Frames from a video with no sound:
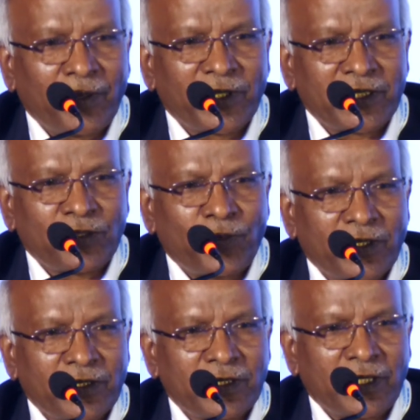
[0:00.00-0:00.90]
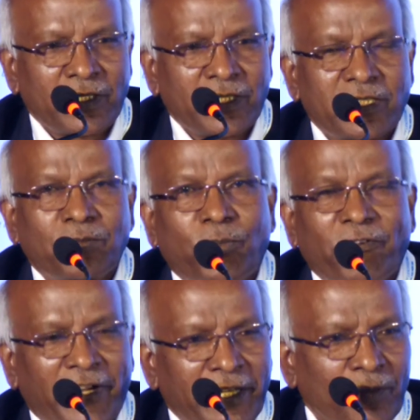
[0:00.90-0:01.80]
business process, not just the
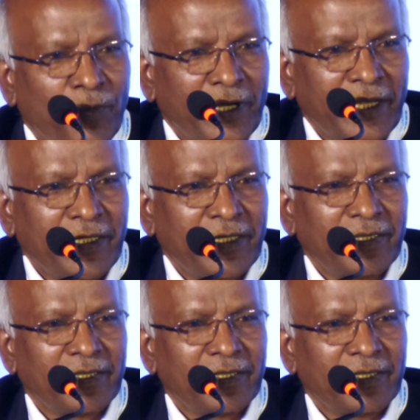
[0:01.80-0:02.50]
final product.